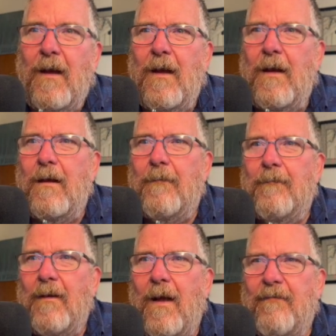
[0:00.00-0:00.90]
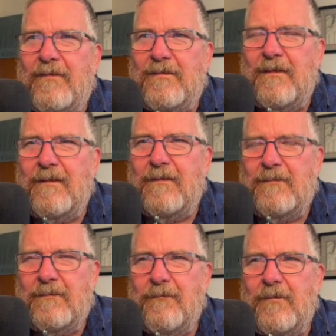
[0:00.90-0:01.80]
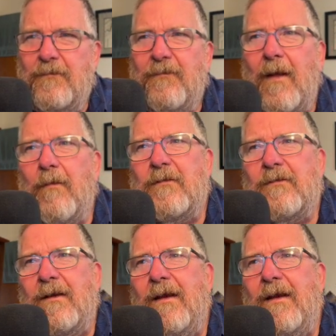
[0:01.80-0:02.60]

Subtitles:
Obviously, these flowers are